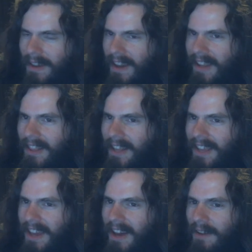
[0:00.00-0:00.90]
And
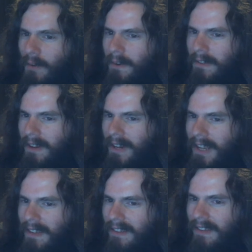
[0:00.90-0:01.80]
like, yeah, of course they're
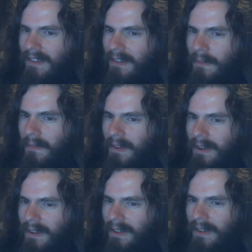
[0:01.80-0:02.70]
against it. Some
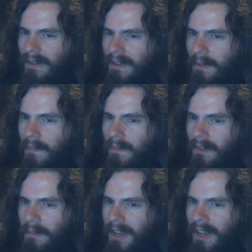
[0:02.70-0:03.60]
or some
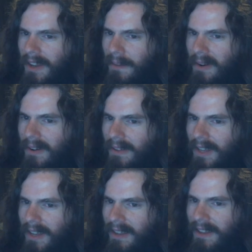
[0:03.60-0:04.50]
somebody
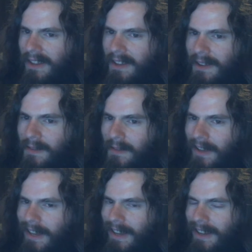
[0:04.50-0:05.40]
apparently
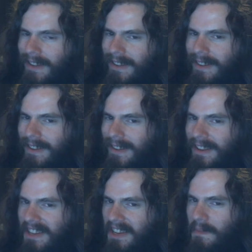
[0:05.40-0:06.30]
fucking
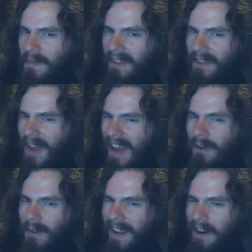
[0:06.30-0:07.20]
didn't believe. I
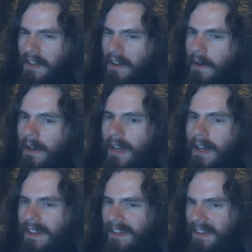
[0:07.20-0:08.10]
don't care though
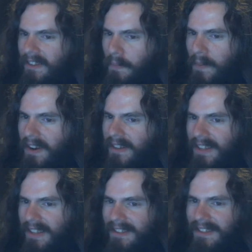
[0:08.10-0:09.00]
to
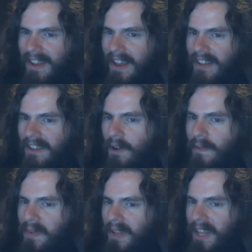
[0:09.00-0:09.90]
conspiracists
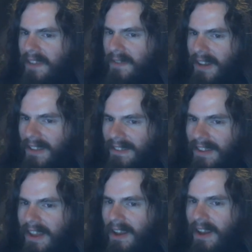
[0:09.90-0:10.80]
don't believe us.
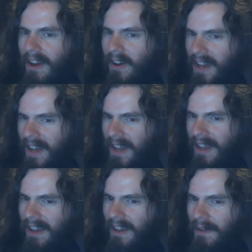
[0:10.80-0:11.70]

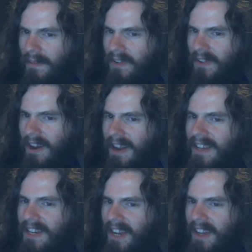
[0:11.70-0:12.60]
Okay, but
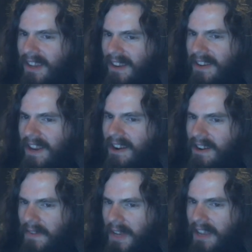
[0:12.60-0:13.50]
try checking your
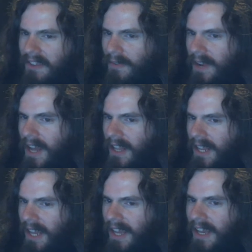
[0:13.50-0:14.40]
narrative against
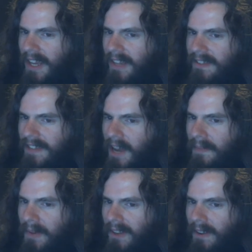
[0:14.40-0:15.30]
reality and
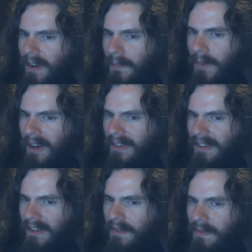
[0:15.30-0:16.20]
stop ignoring parts
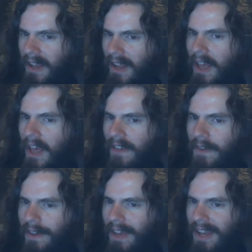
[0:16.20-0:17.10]
that don't fit. If
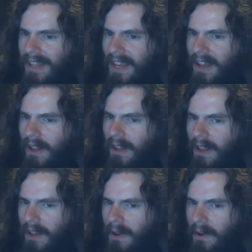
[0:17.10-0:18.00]
you can't tell
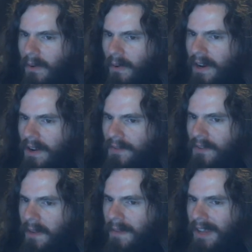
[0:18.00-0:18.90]
weird
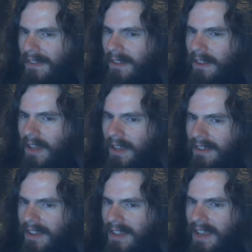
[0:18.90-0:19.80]
Freemason looking
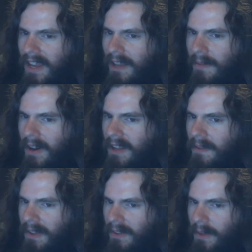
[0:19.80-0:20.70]
satanic
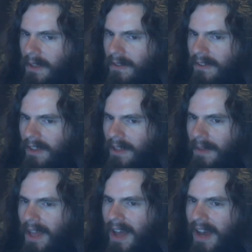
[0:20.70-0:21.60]
monuments when you see
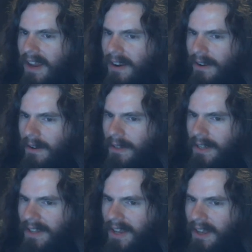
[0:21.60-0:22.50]
them, I don't know what
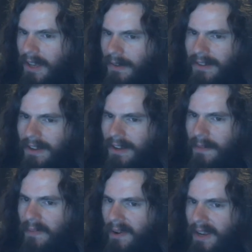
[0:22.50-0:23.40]
to tell you. It's such
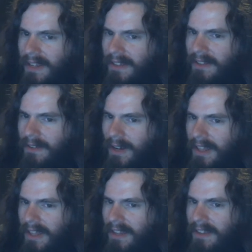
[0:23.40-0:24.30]
a brain
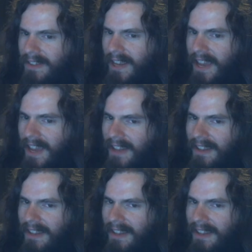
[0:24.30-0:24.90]
destroying thing to say.